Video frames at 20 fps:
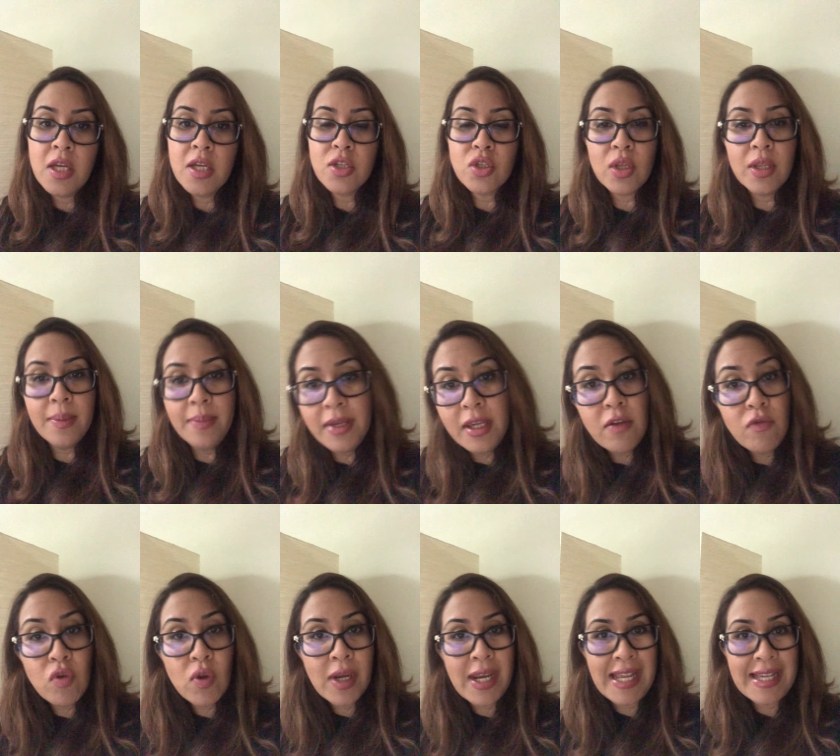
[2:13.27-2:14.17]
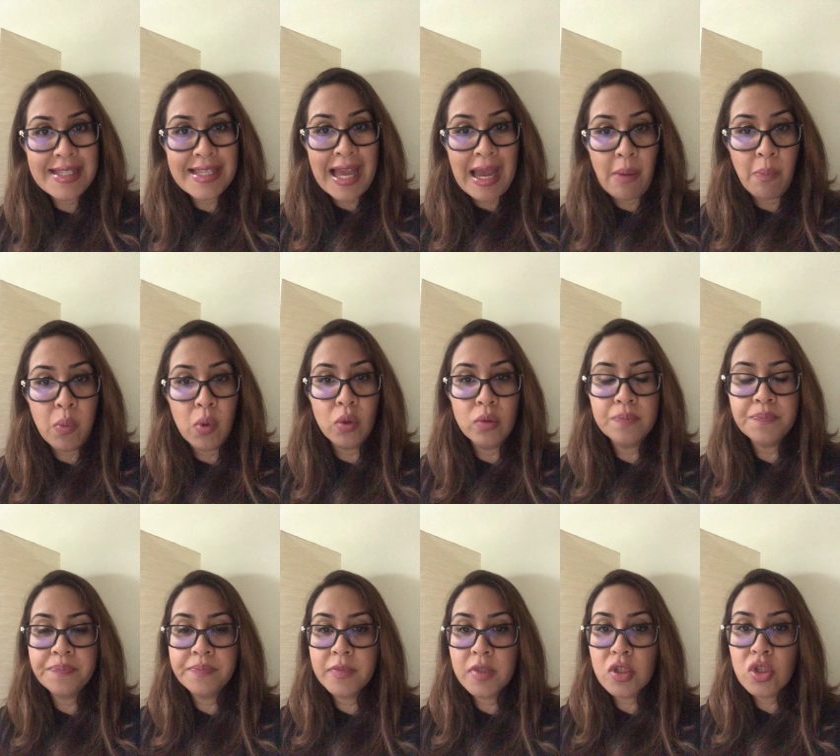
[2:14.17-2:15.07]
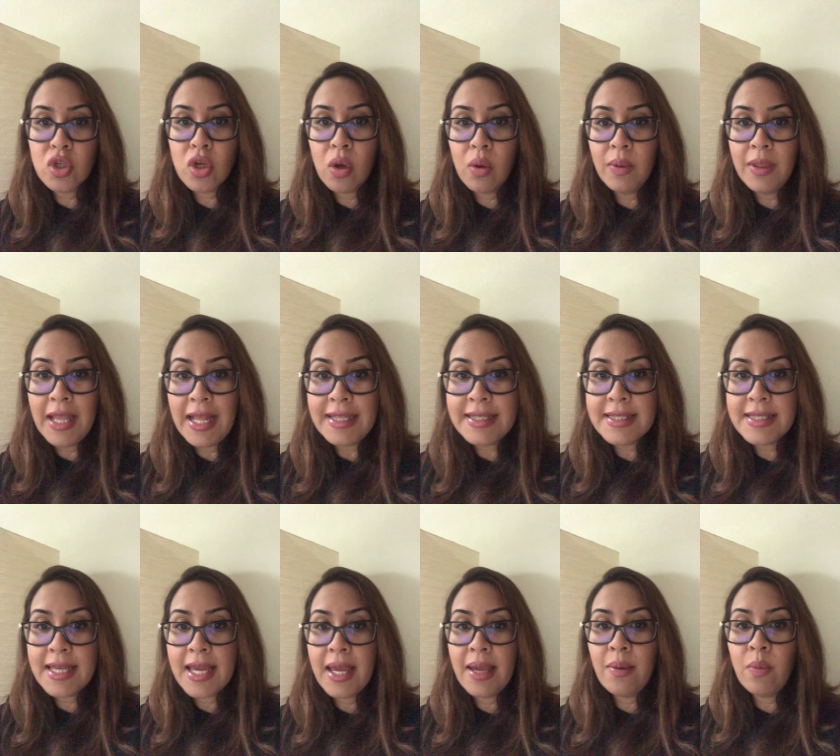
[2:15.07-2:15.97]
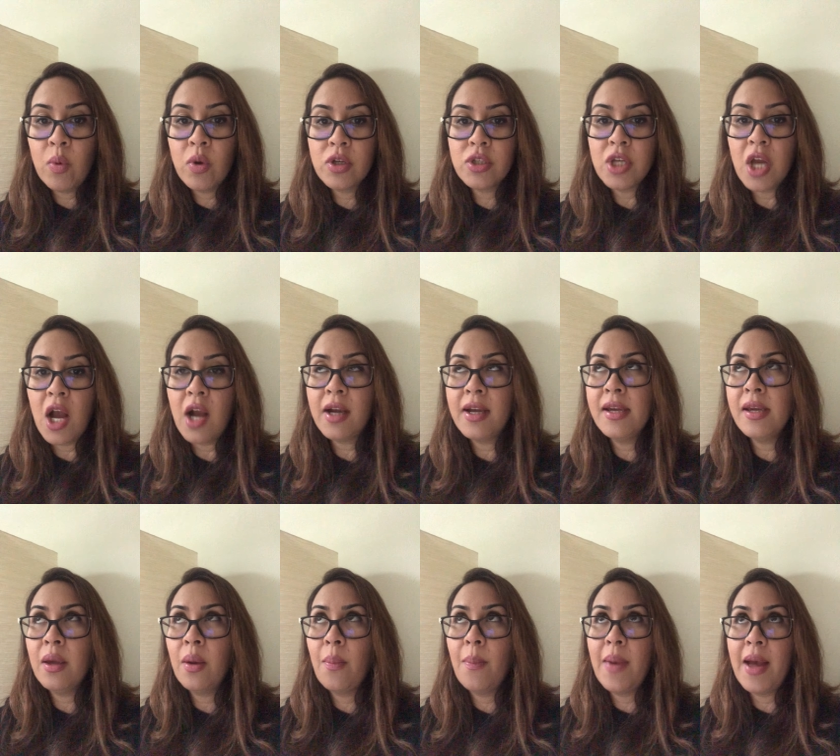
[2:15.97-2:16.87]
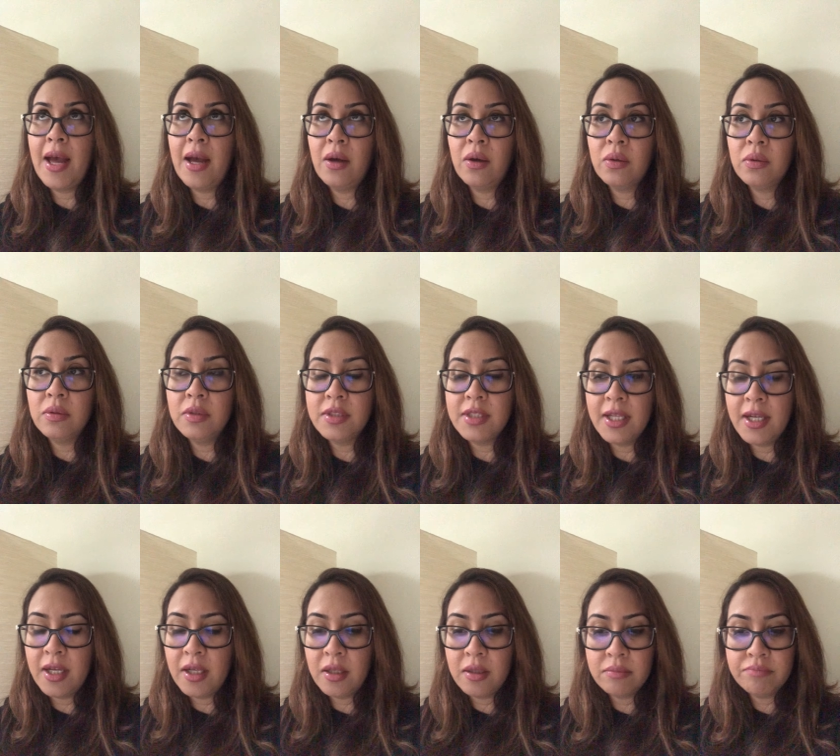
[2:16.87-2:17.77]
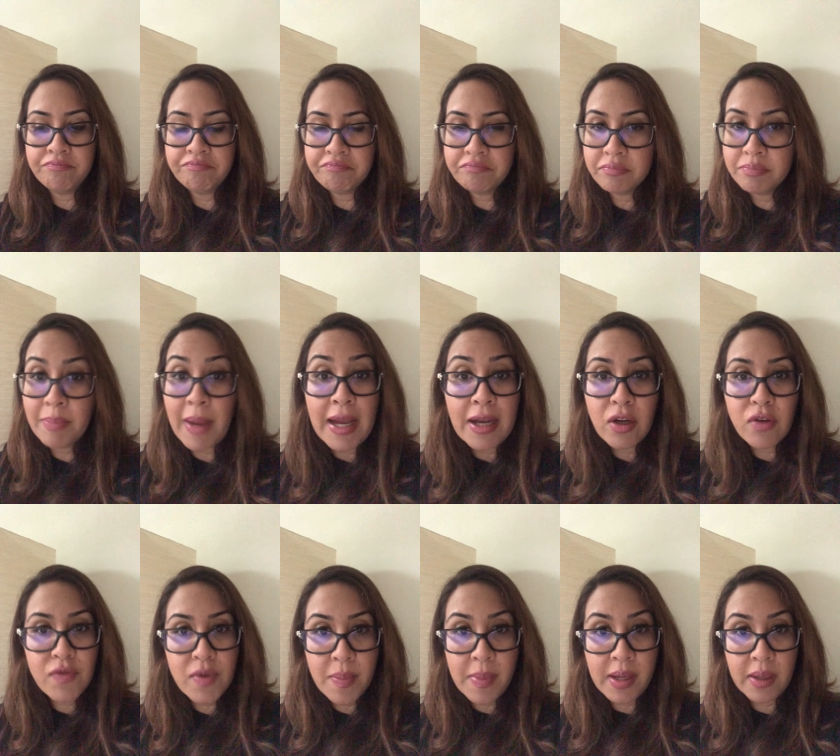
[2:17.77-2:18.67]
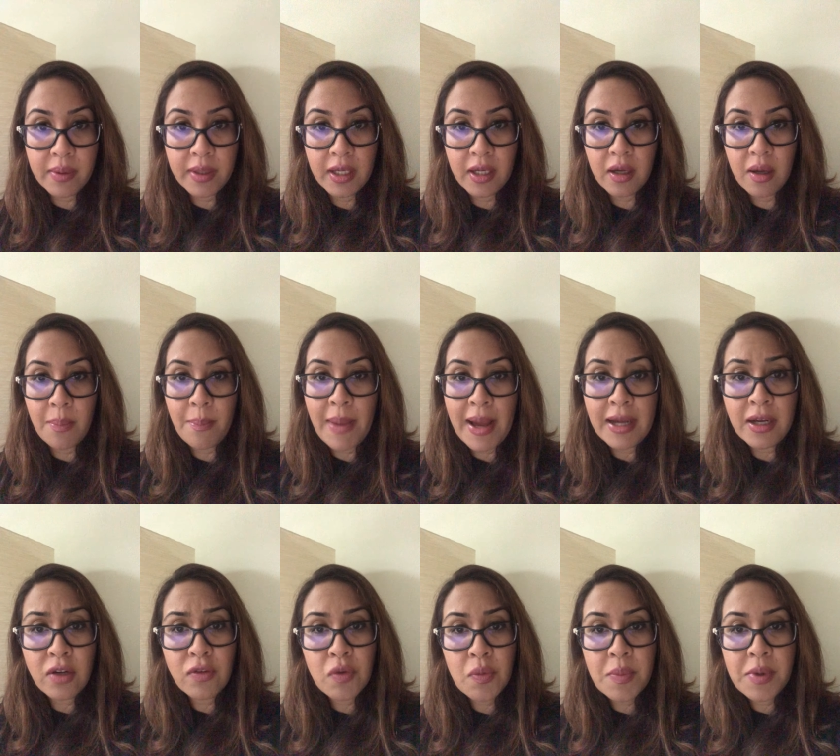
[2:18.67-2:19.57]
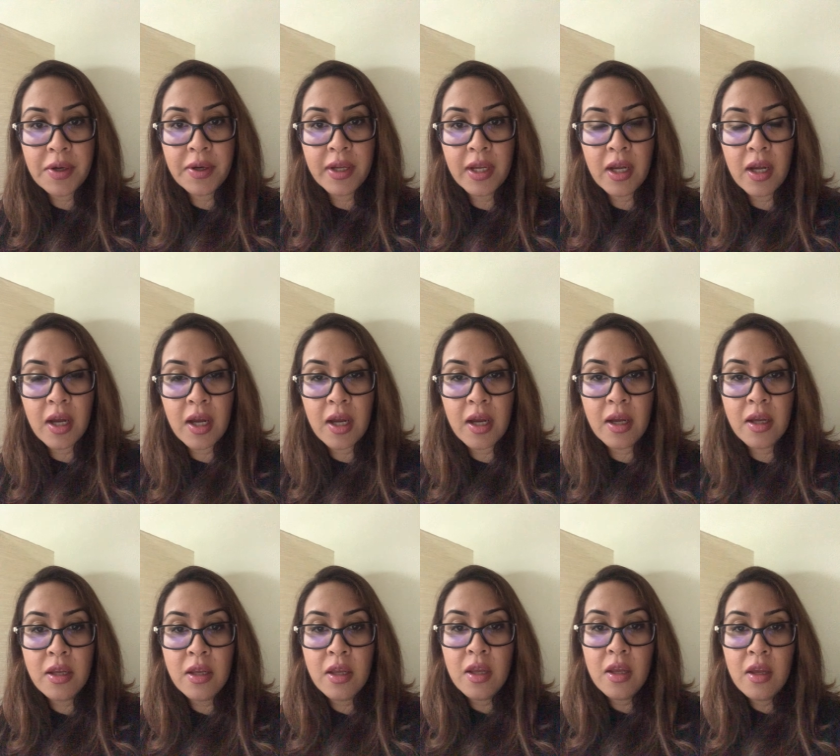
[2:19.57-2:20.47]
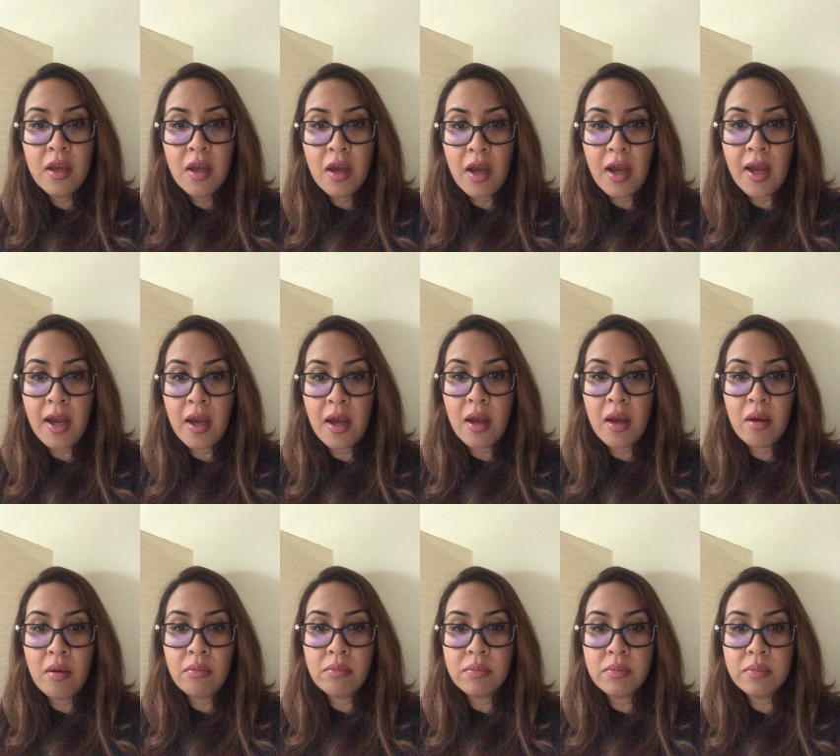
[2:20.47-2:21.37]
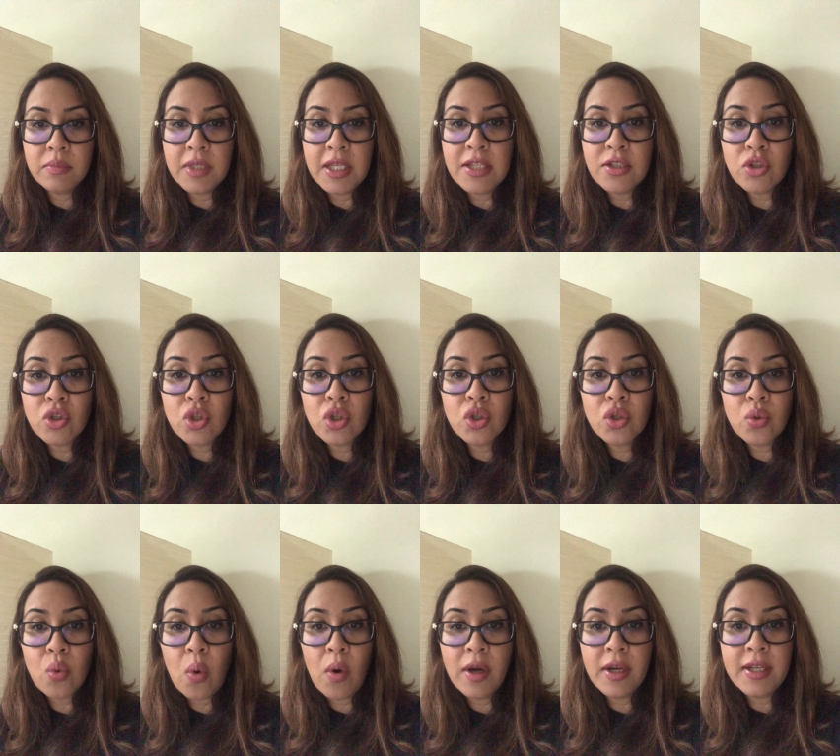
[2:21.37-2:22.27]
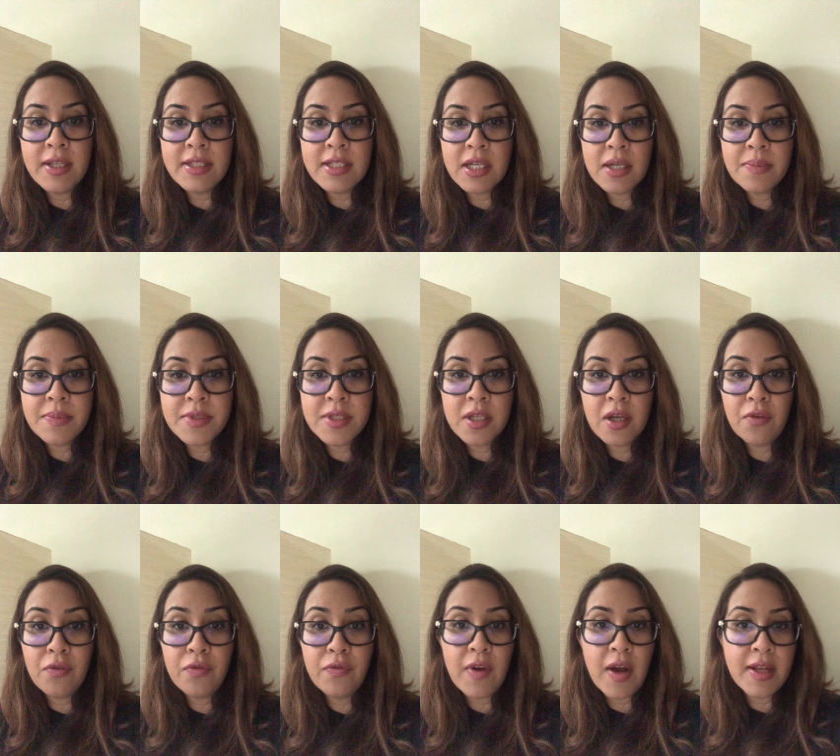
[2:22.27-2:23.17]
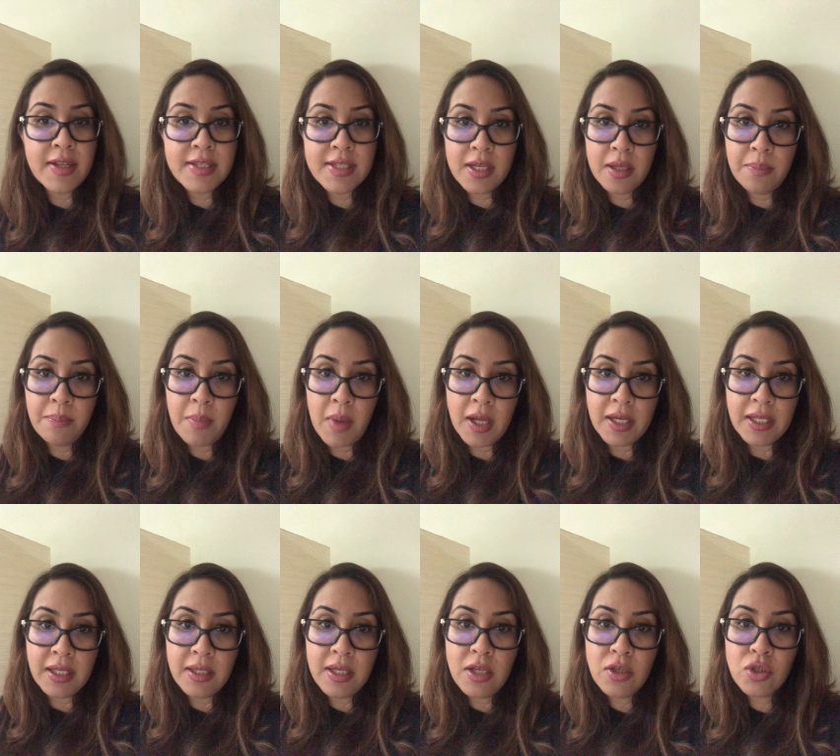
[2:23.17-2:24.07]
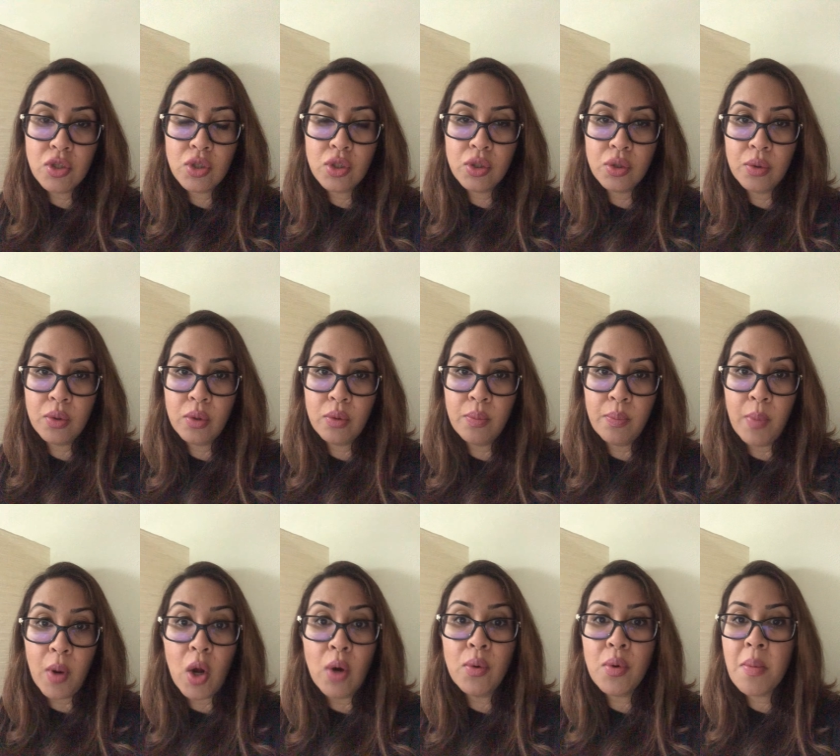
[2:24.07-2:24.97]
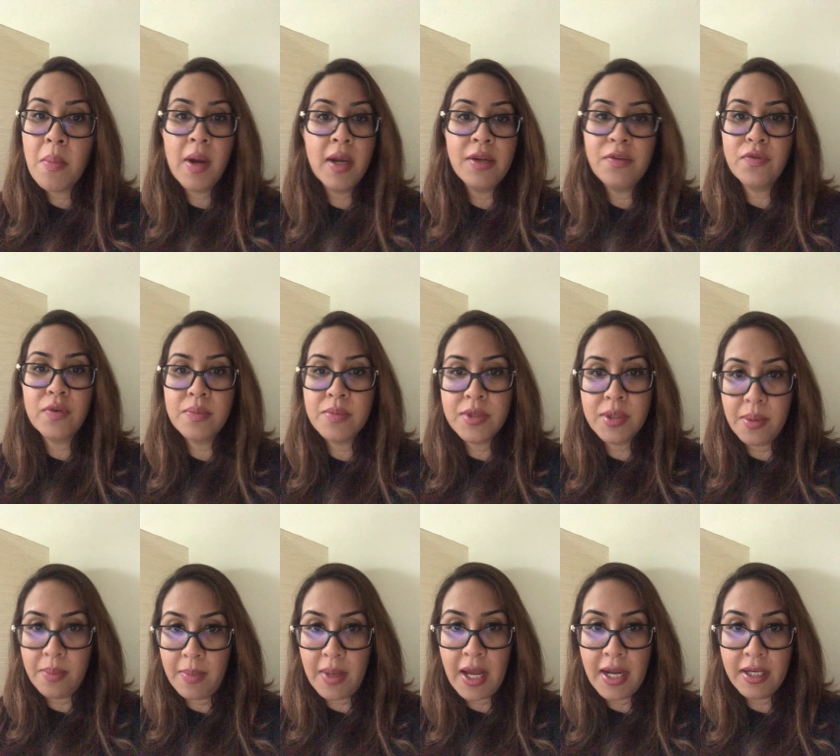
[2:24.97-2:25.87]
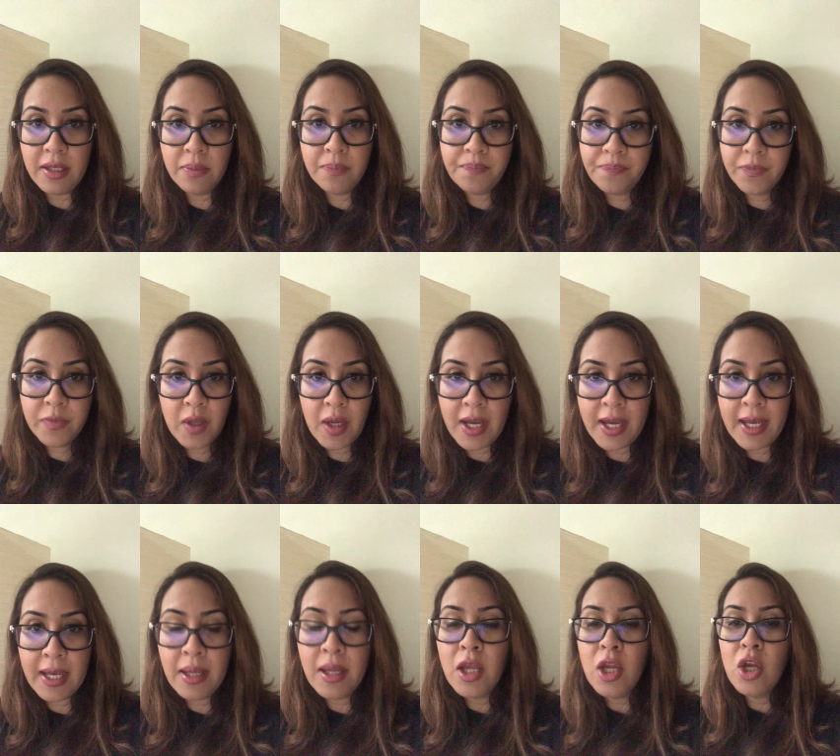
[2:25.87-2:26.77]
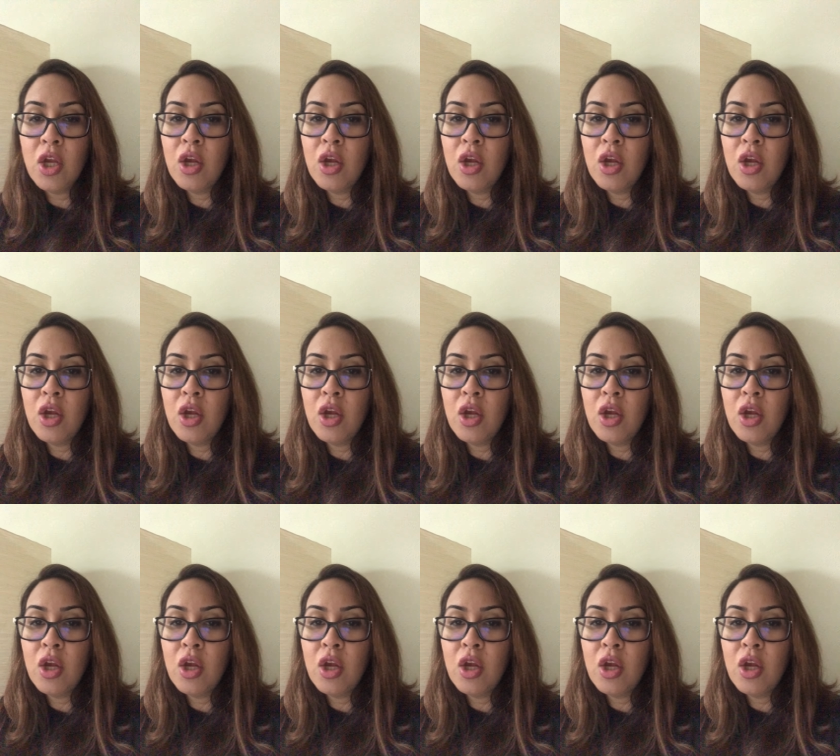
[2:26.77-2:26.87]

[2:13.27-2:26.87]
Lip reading: So let me give you an example. So let's say we're talking about Bank of America. Bank of America is short in terms of funds and money. It needs to borrow money from somebody, okay?